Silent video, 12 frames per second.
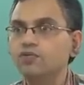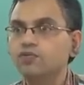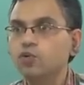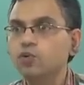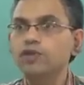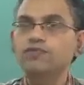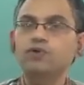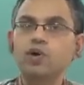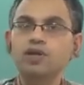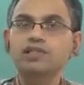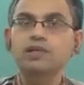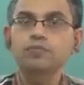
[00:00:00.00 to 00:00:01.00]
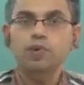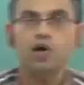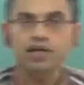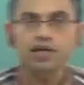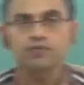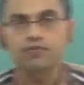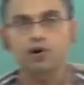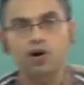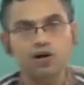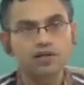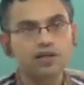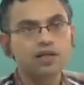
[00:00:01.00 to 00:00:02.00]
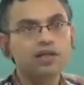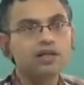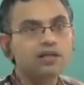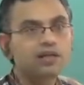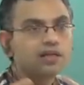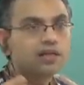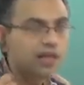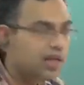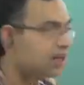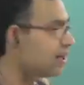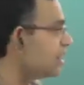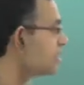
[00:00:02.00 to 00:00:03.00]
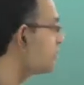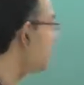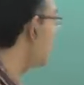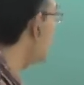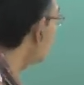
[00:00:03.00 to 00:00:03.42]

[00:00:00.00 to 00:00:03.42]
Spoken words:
fluid flow is important for heat transfer,